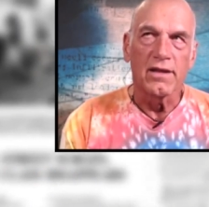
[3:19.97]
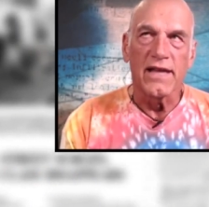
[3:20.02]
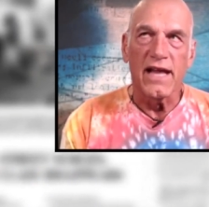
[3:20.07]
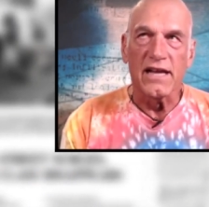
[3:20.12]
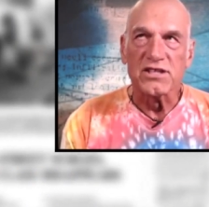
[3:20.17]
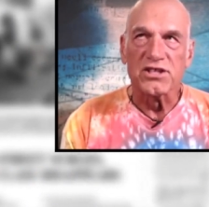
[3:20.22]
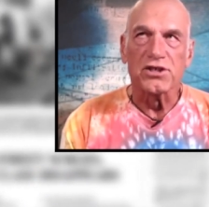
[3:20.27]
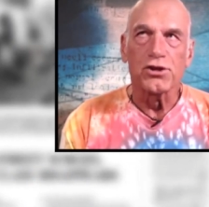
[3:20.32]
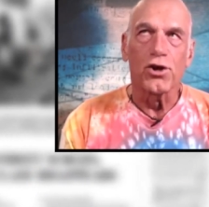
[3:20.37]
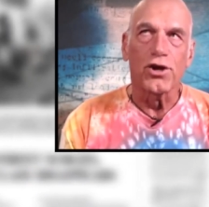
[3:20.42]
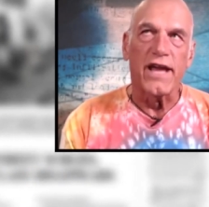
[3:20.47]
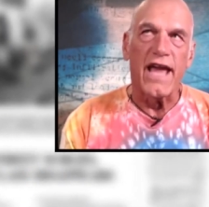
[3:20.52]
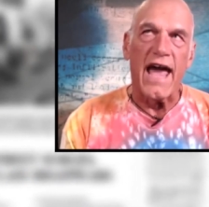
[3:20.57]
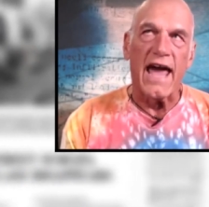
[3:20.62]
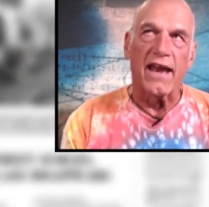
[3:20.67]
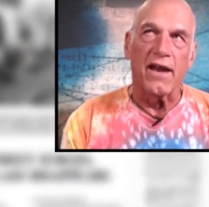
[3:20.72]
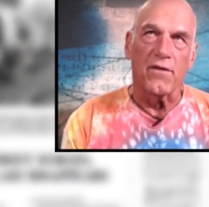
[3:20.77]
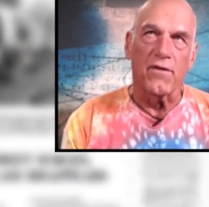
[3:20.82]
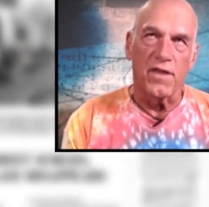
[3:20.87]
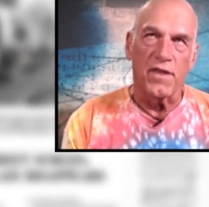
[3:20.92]
Let's look
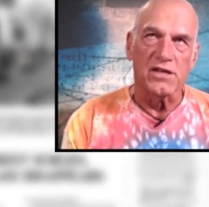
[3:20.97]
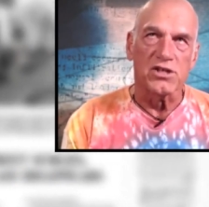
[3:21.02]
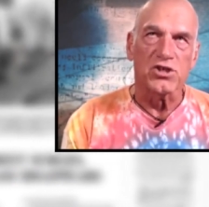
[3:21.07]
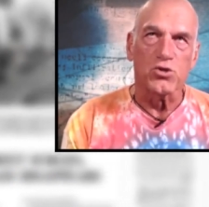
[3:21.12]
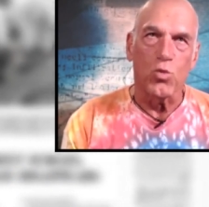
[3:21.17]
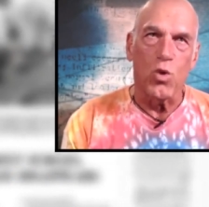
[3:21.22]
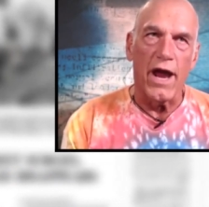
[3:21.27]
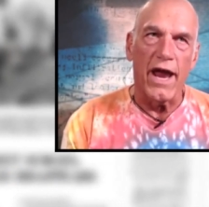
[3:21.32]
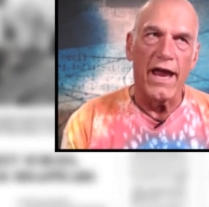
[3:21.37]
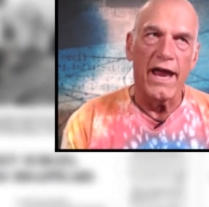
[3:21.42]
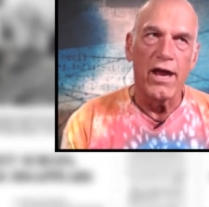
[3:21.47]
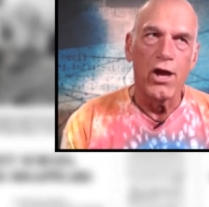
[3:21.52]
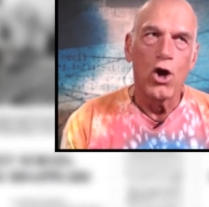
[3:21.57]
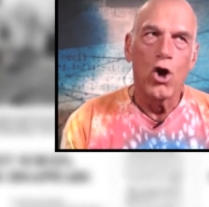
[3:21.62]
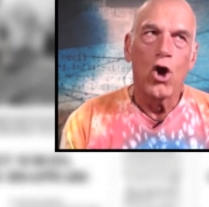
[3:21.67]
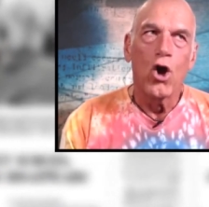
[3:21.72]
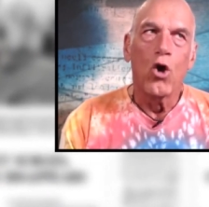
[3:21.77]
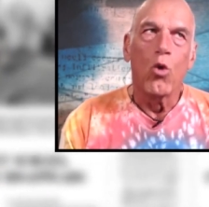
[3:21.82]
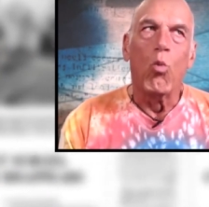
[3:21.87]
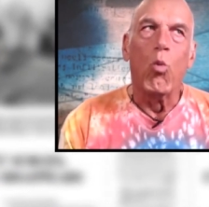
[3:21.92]
at it this way.
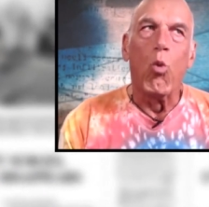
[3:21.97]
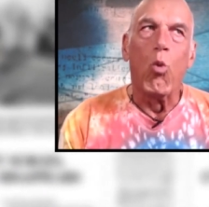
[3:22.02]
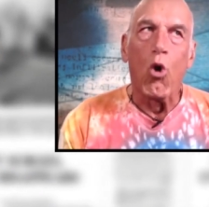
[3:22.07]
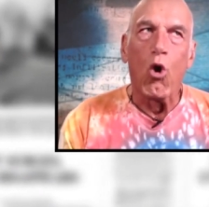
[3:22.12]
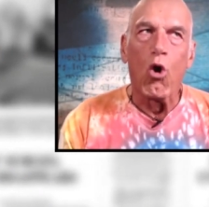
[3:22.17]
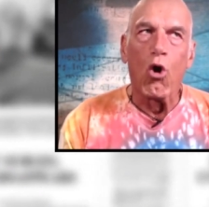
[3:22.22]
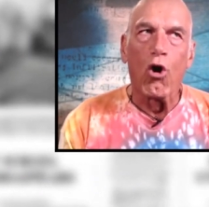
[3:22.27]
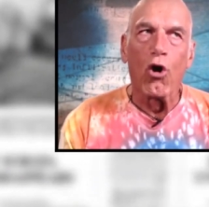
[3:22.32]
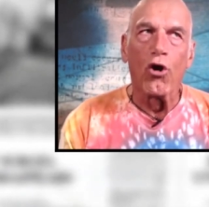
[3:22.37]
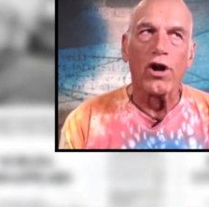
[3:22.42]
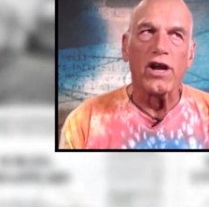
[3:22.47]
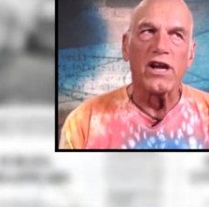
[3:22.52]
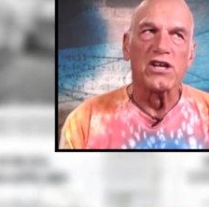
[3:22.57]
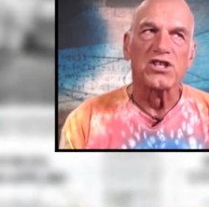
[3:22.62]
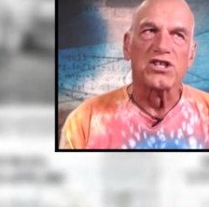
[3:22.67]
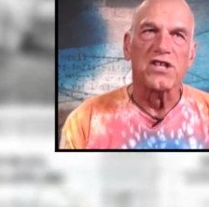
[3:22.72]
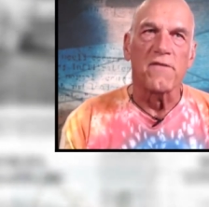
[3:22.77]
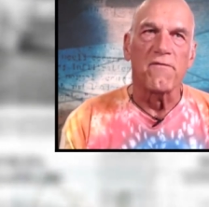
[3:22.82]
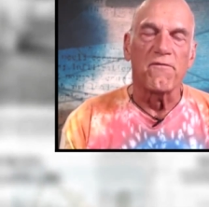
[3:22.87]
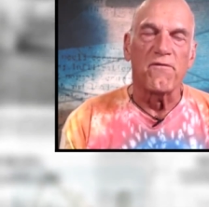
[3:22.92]
War
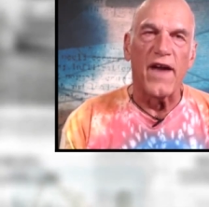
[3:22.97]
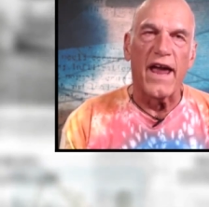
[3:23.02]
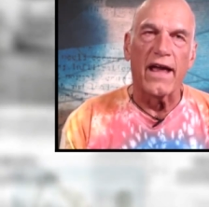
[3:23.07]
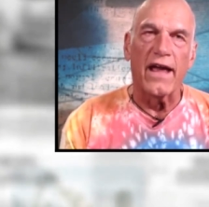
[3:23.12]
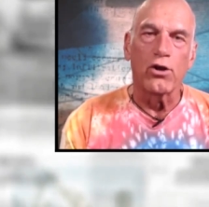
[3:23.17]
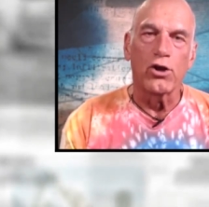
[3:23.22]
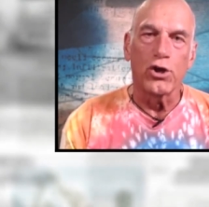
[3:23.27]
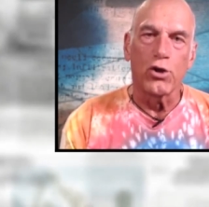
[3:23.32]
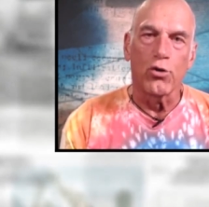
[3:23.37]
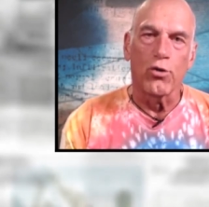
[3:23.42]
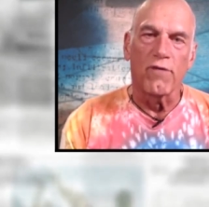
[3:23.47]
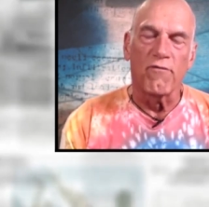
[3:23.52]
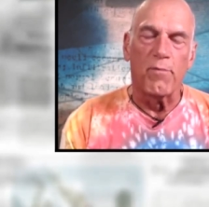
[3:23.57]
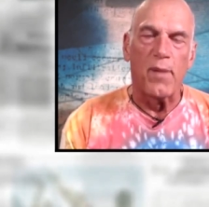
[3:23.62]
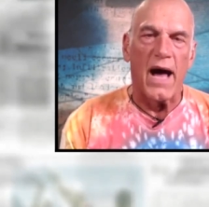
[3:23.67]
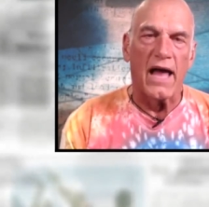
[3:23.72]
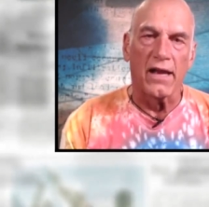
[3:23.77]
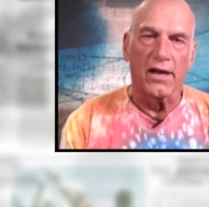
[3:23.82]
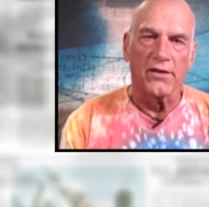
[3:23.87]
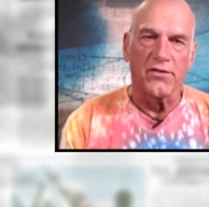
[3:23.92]
is the failure
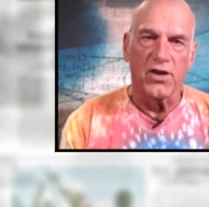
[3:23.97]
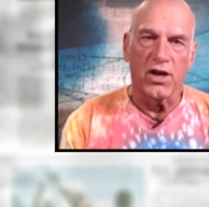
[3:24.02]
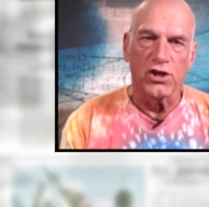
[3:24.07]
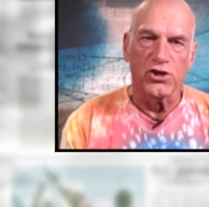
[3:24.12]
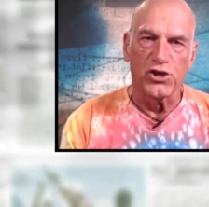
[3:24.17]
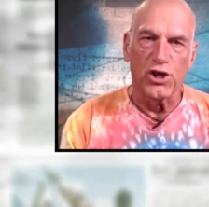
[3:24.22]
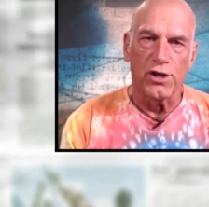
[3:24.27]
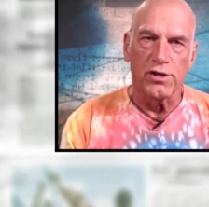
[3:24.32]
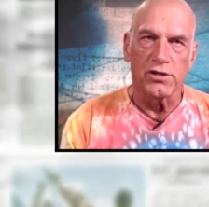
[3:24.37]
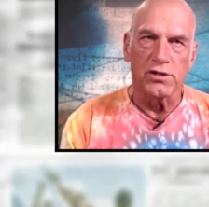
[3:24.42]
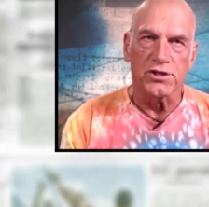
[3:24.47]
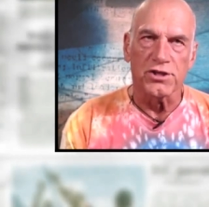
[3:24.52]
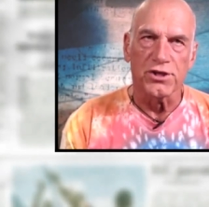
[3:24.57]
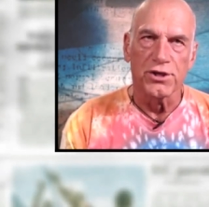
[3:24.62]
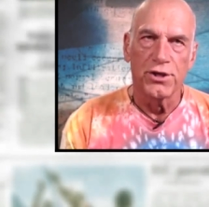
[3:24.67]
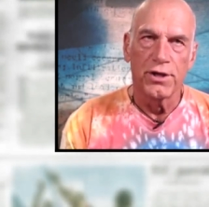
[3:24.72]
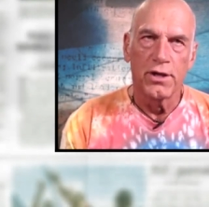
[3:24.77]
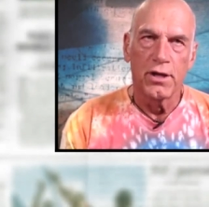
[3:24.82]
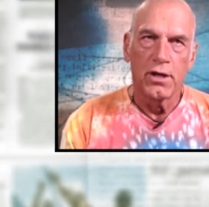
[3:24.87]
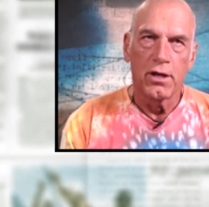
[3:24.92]
of
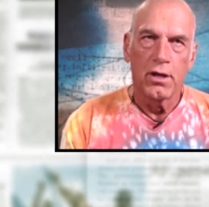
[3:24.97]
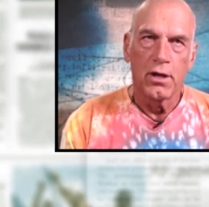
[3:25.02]
politicians.